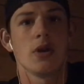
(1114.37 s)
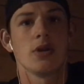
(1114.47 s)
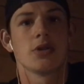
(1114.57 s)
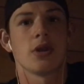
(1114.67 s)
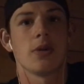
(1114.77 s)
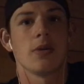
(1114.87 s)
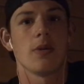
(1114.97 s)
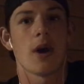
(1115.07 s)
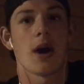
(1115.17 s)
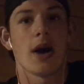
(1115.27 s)
So
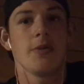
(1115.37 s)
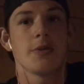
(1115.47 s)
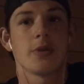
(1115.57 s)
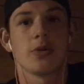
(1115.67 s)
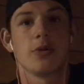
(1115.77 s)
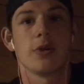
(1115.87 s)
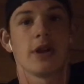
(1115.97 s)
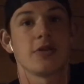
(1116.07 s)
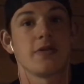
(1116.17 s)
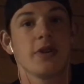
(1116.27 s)
I was pretty cool, and
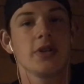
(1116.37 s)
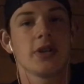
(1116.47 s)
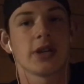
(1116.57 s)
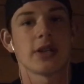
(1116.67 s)
I was very glad I got